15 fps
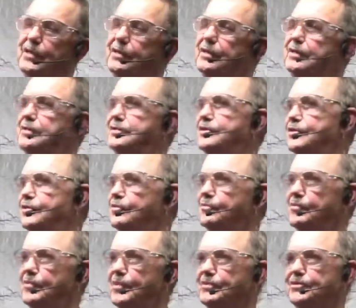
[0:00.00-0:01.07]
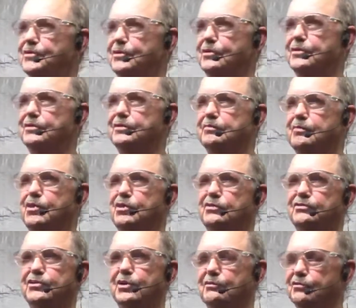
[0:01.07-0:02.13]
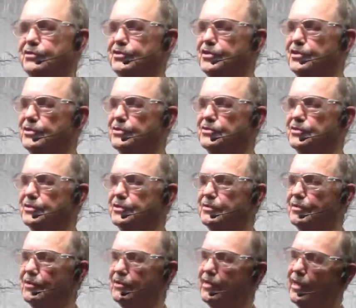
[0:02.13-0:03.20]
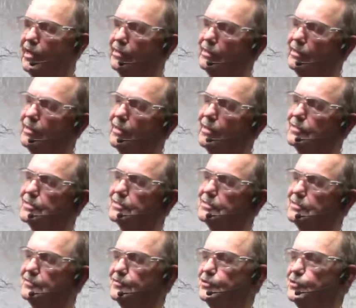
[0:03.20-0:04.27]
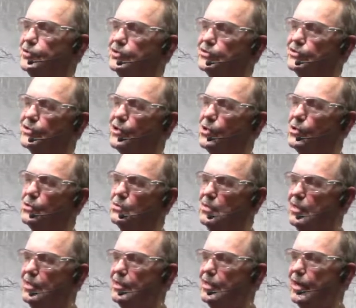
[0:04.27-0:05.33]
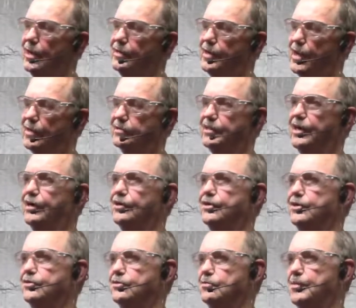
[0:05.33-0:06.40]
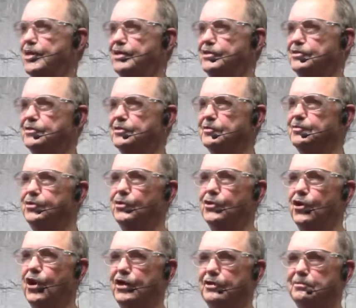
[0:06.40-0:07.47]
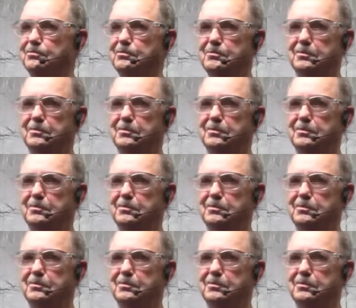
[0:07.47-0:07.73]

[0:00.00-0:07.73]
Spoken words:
and in a series of moves over the years, it got lost. And a few weeks ago, I knocked out another base to put on it,